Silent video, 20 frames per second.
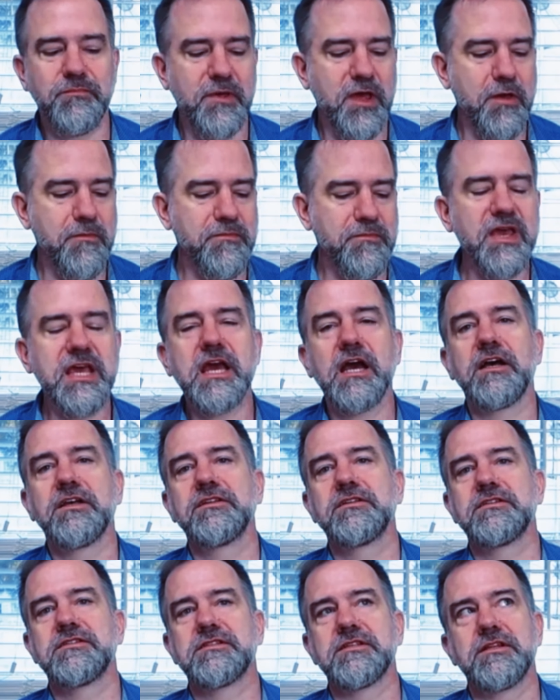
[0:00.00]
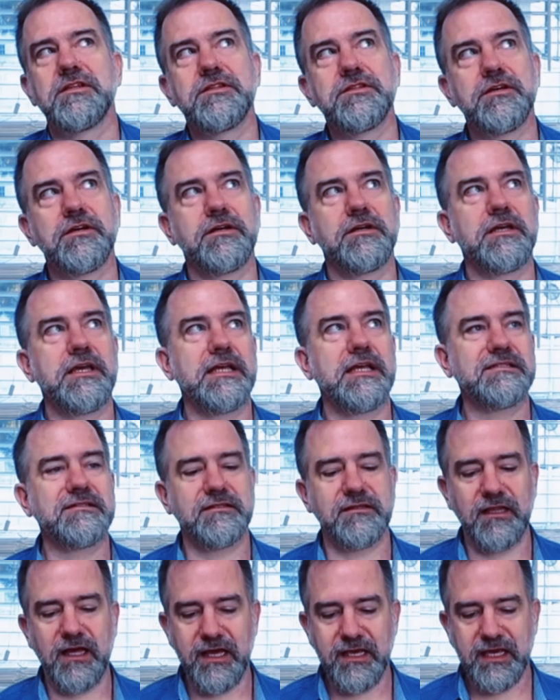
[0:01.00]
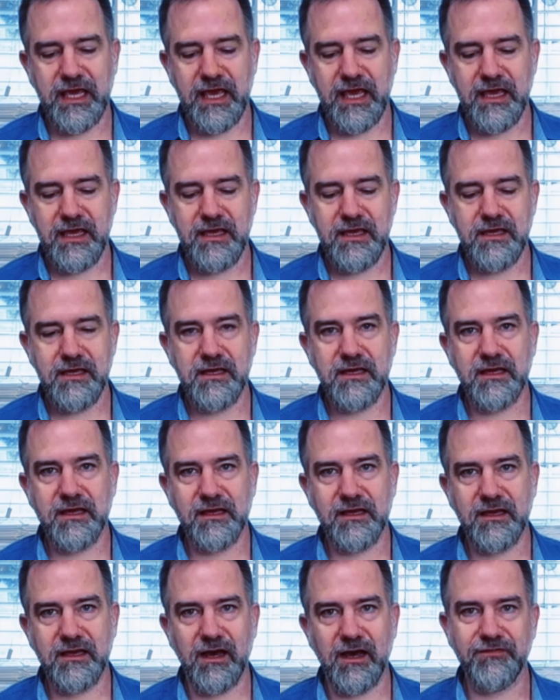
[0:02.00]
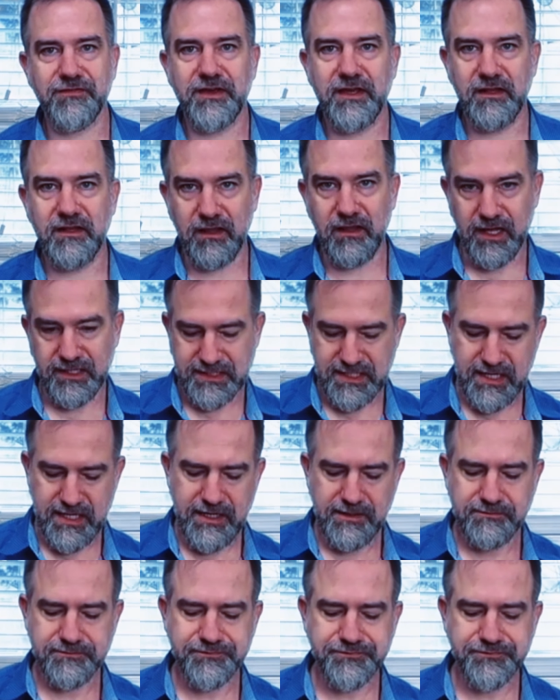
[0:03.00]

because it's like a cafe latte,